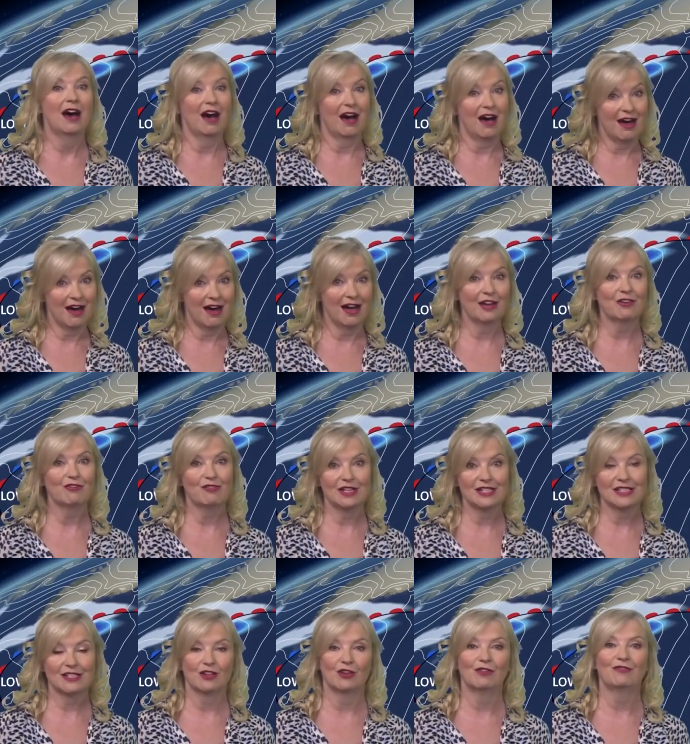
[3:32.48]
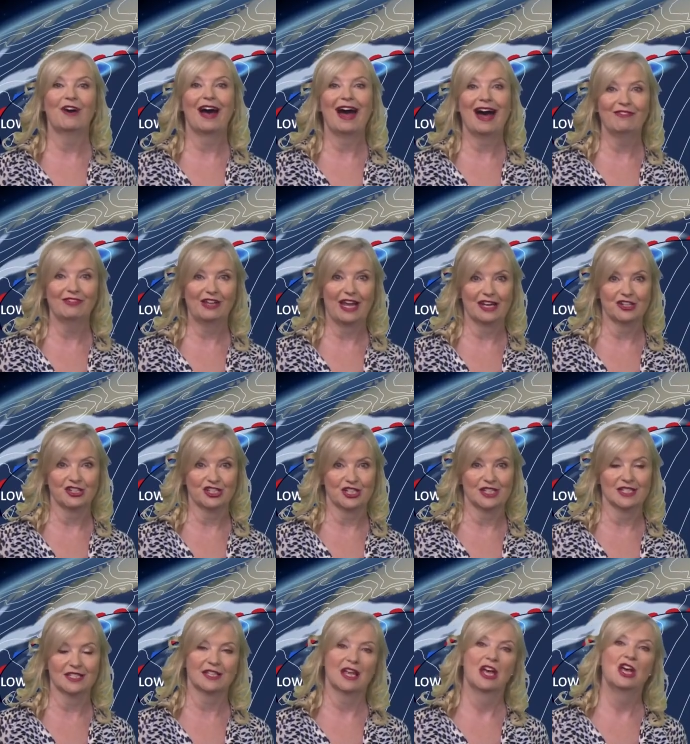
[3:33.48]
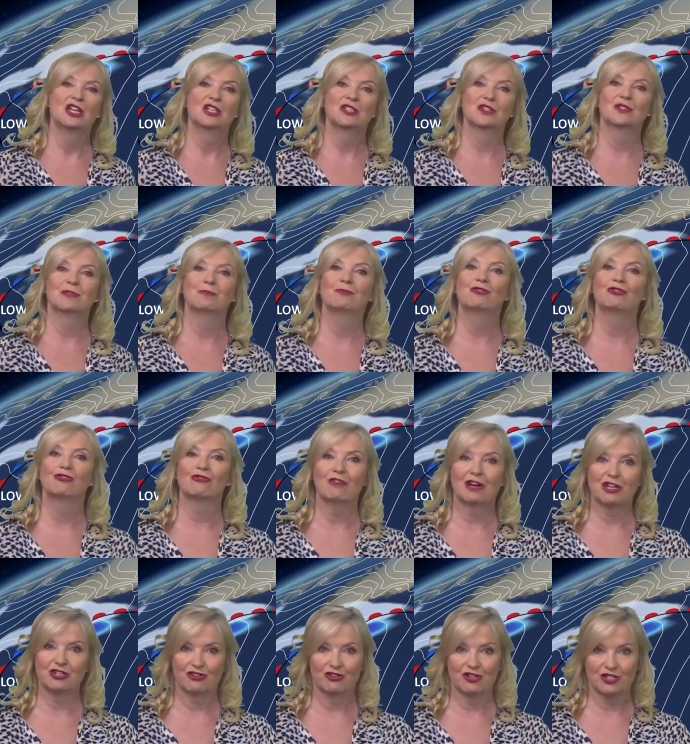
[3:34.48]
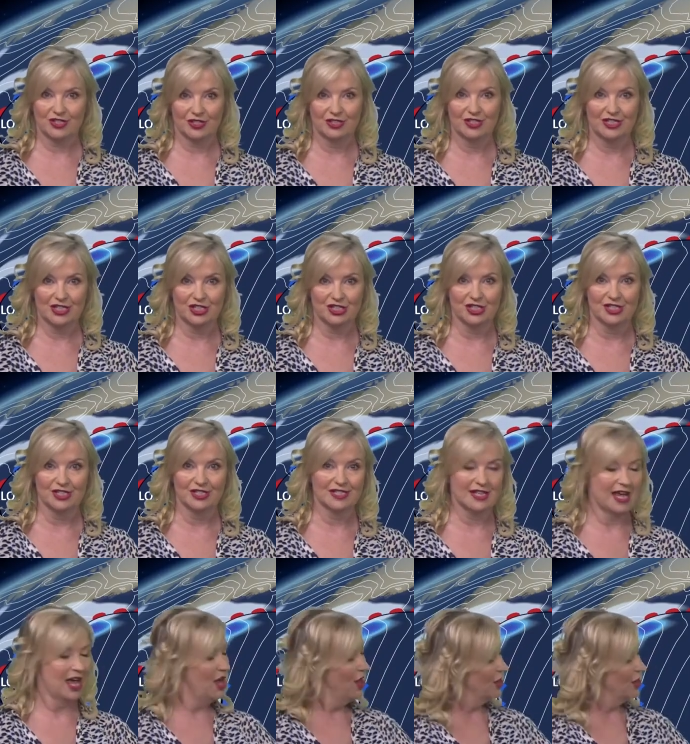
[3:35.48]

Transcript: a high risk of avalanches. So some treacherous conditions.